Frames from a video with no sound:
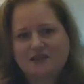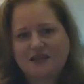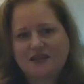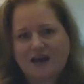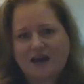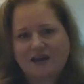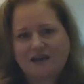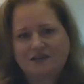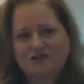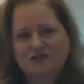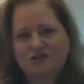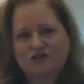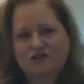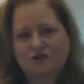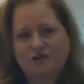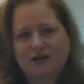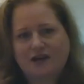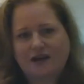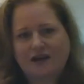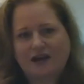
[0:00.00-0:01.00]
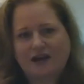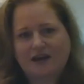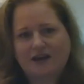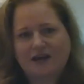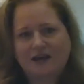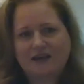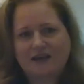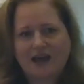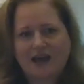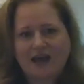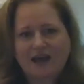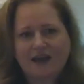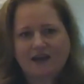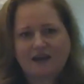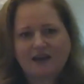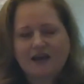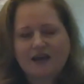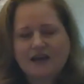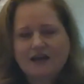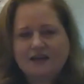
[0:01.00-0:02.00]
that history and again,